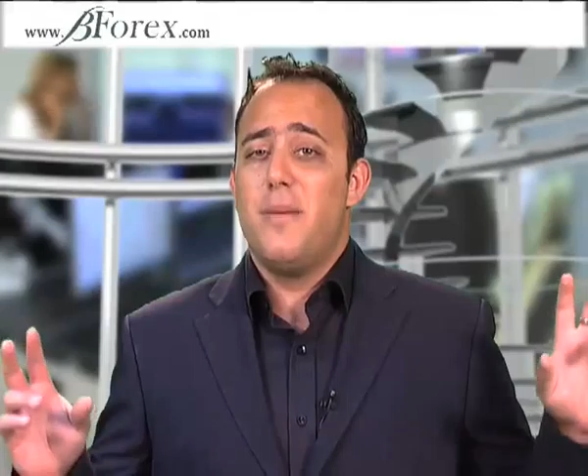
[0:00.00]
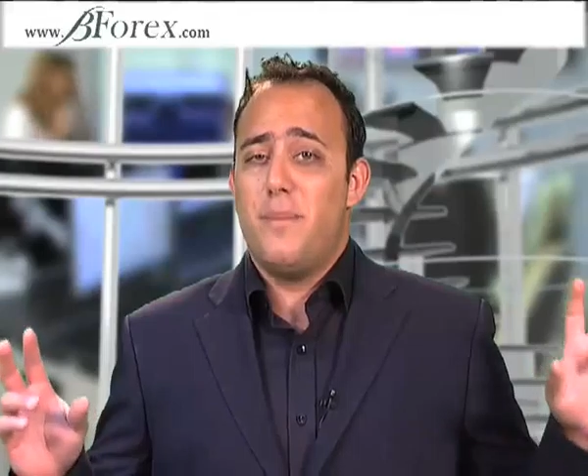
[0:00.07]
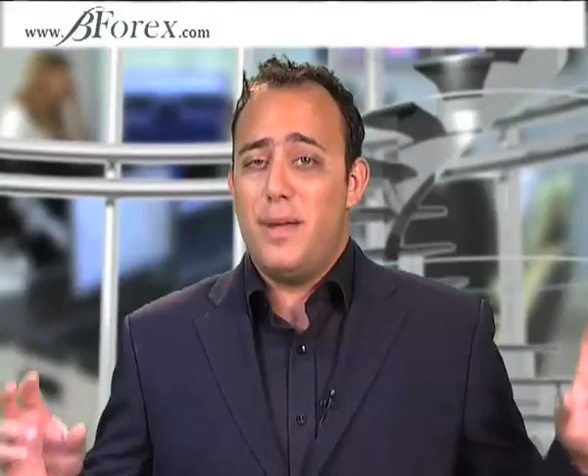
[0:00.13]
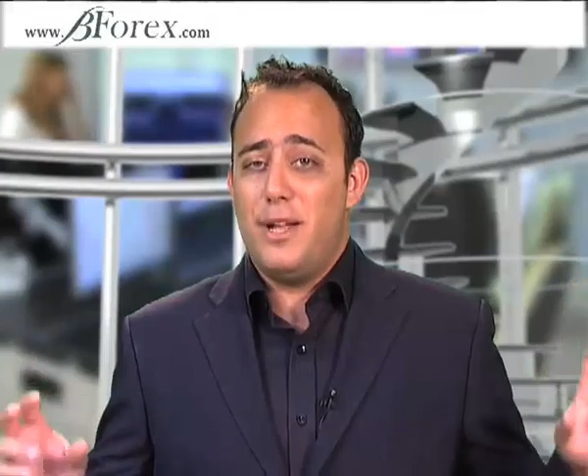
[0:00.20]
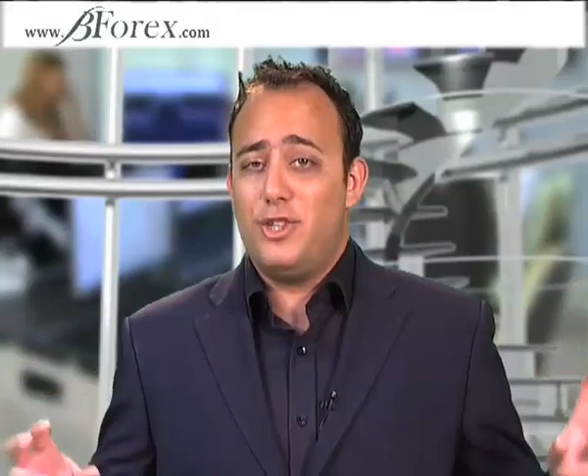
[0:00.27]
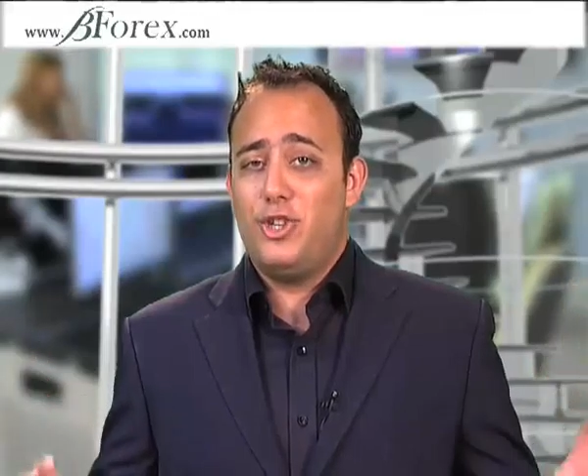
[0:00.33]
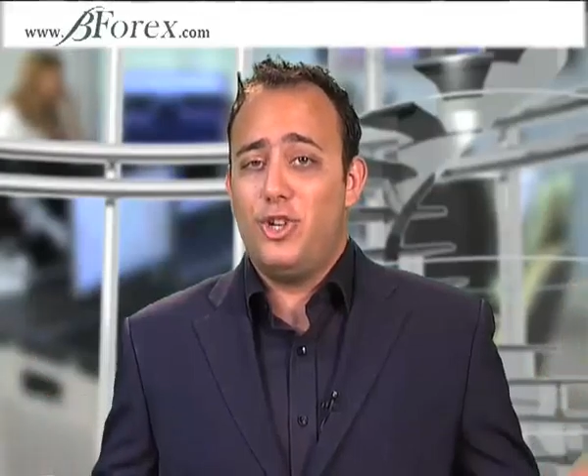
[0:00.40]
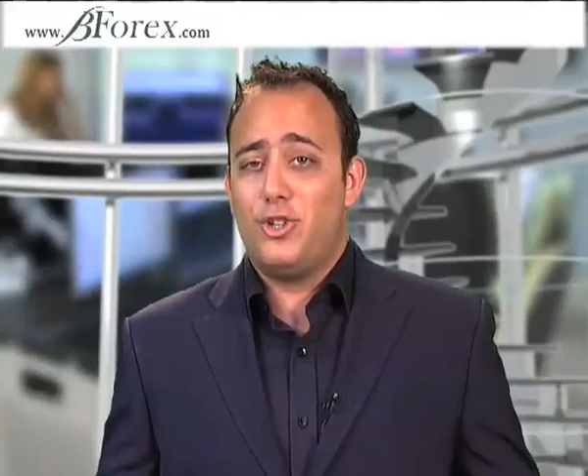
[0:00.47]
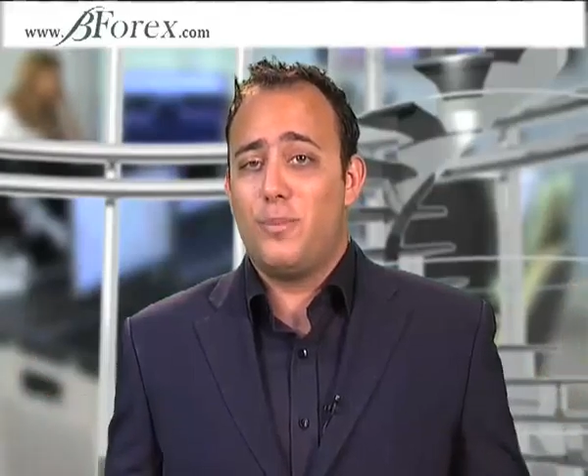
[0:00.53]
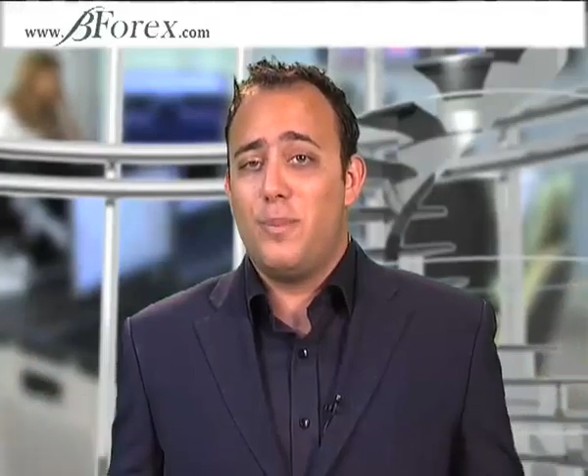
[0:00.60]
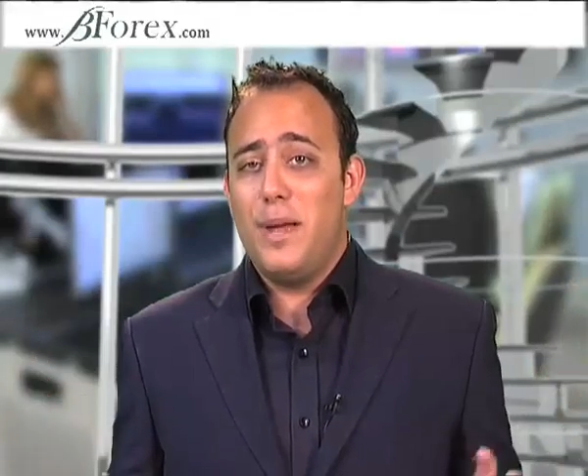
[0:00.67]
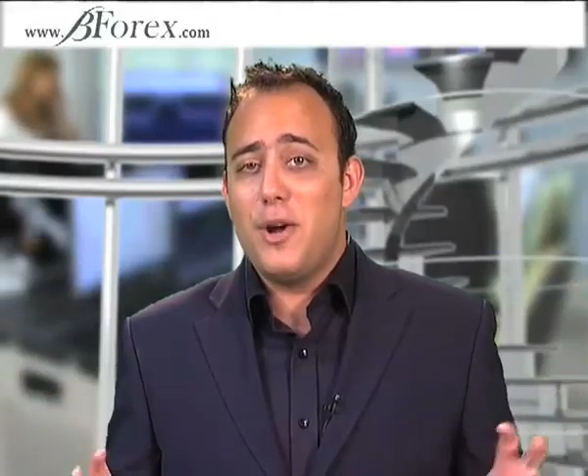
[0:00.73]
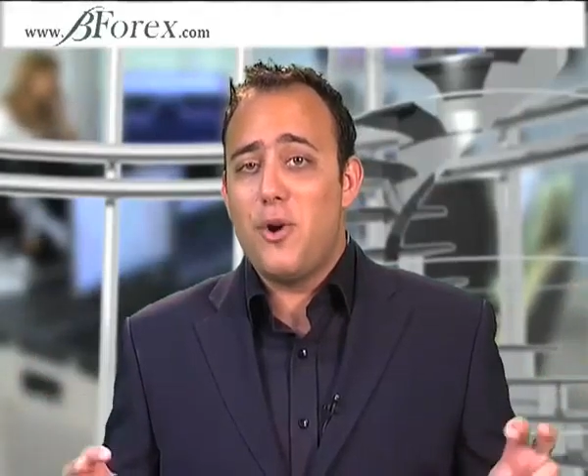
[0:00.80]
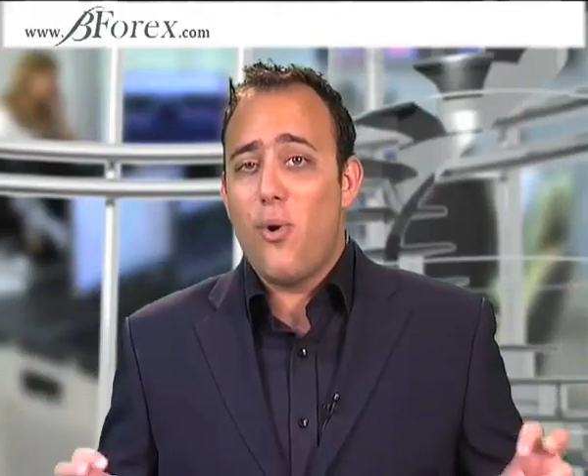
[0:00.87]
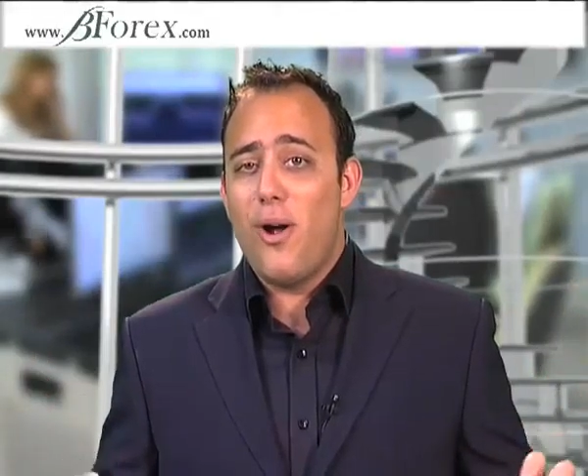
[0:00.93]

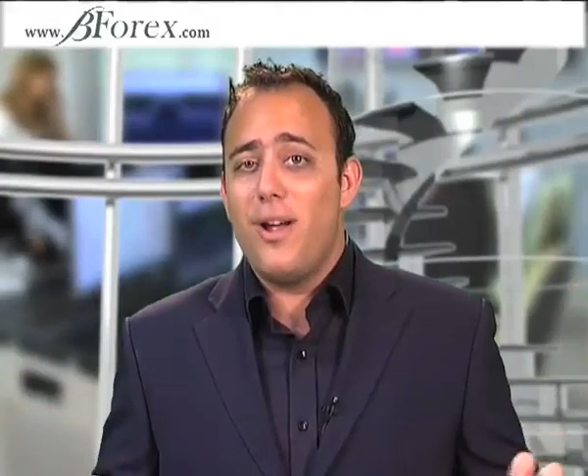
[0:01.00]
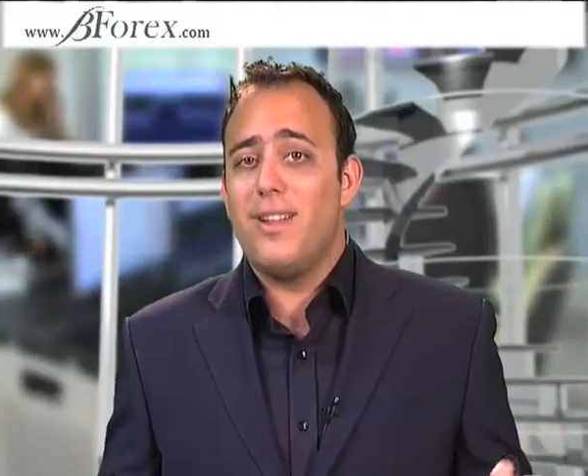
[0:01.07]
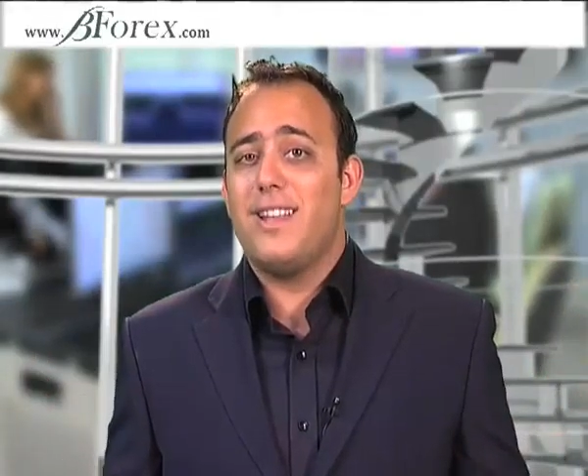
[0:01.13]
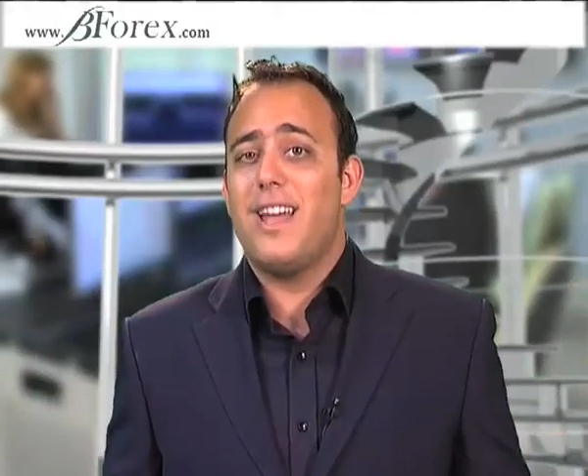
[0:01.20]
being coined